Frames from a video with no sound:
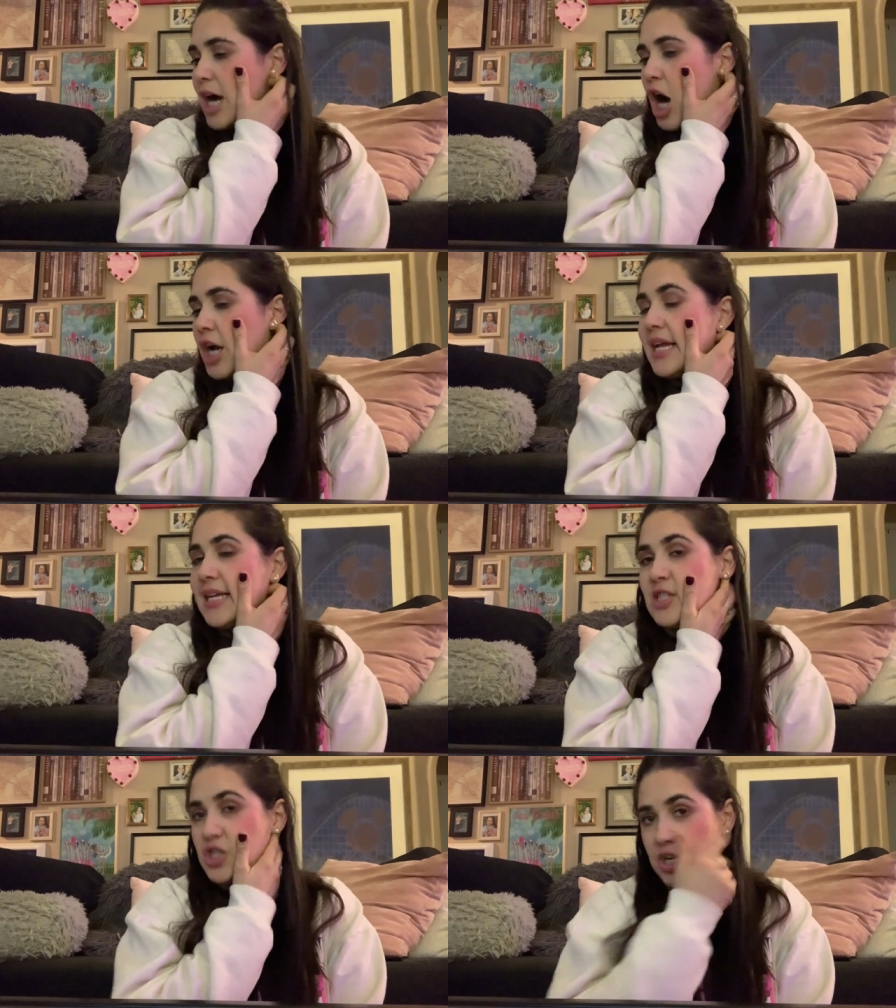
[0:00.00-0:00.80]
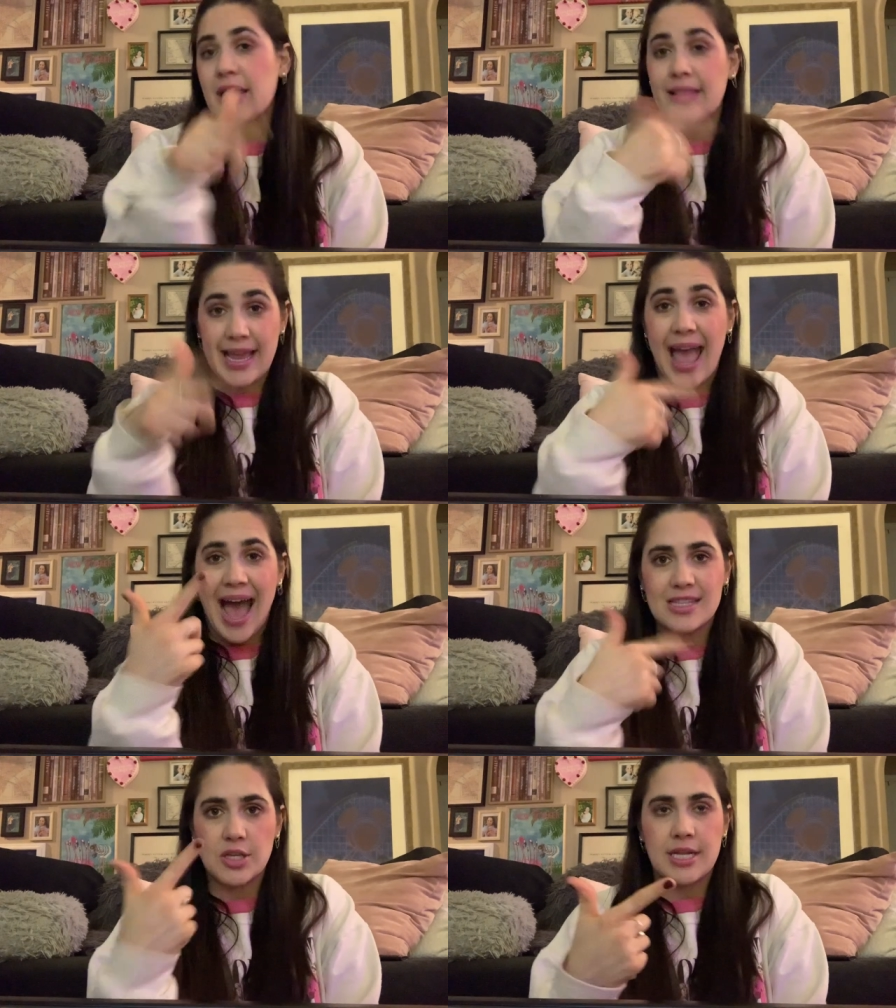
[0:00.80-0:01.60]
on Instagram, like
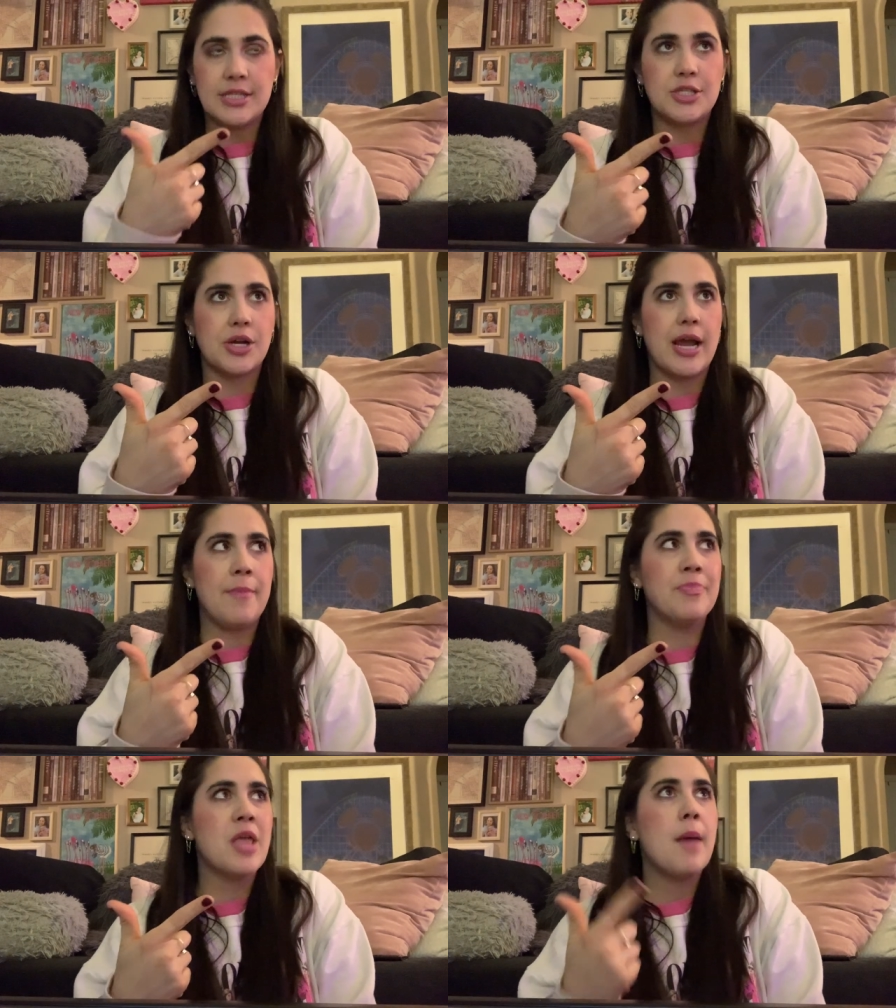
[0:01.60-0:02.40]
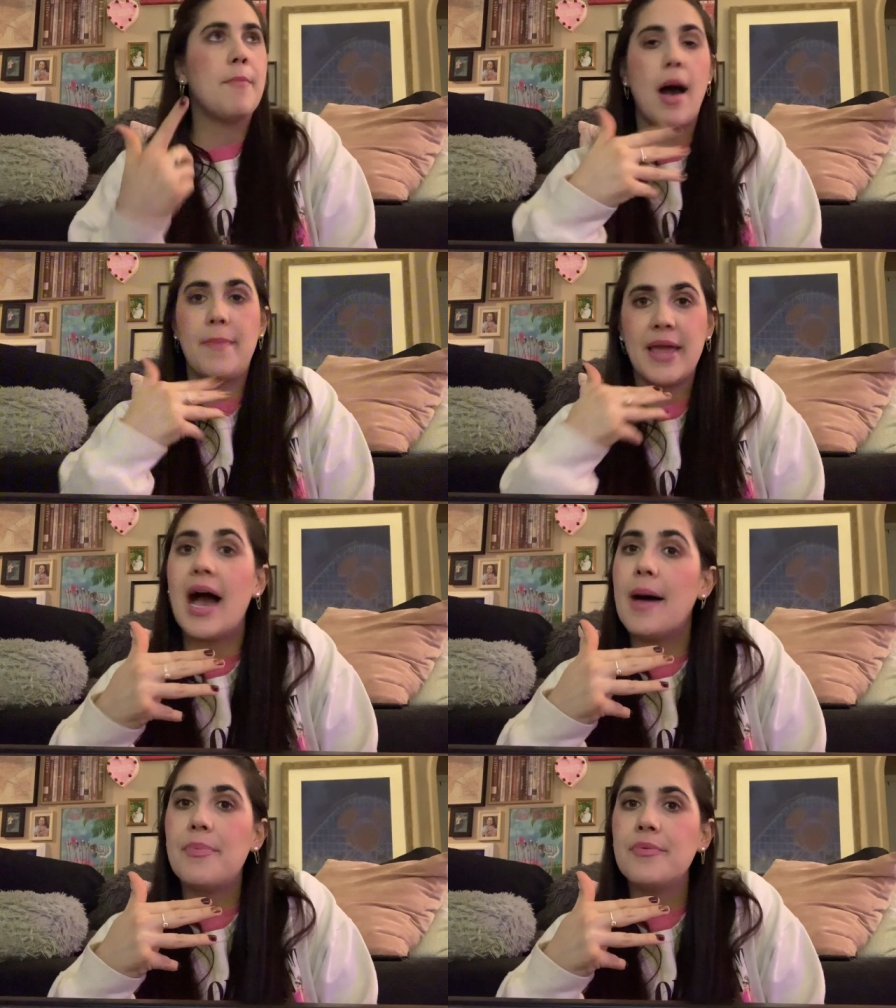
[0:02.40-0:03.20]
ads on Instagram popping
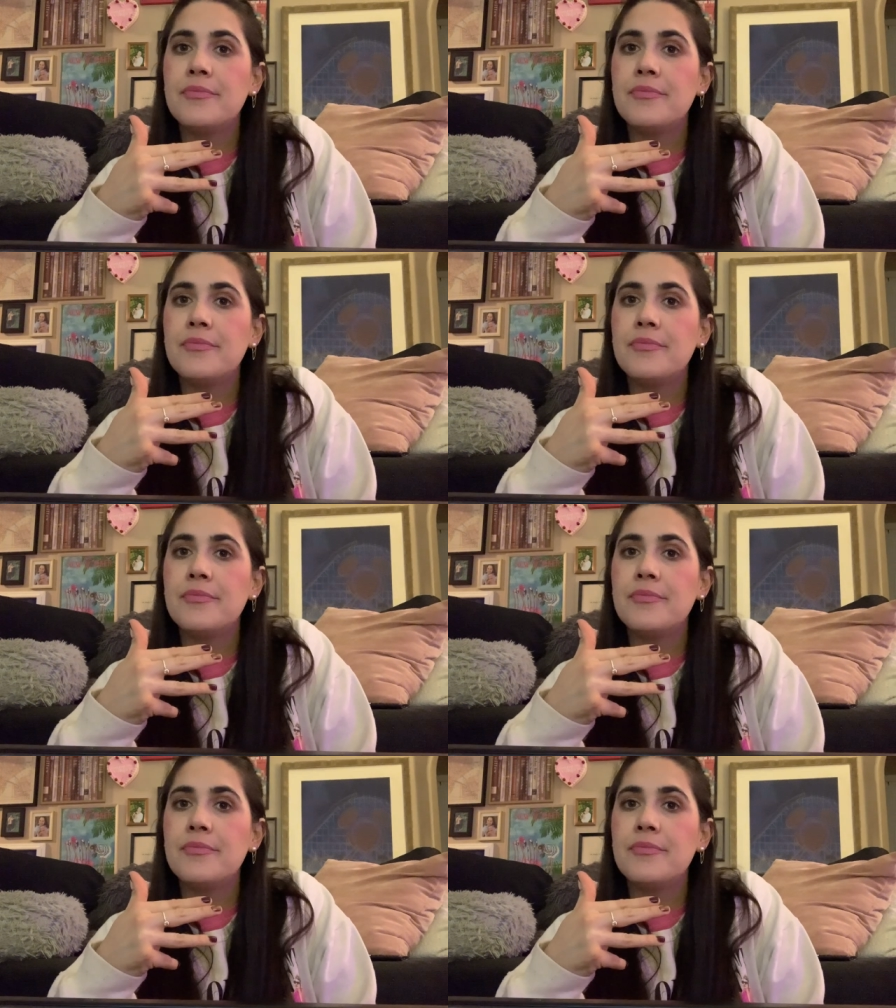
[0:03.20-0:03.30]
up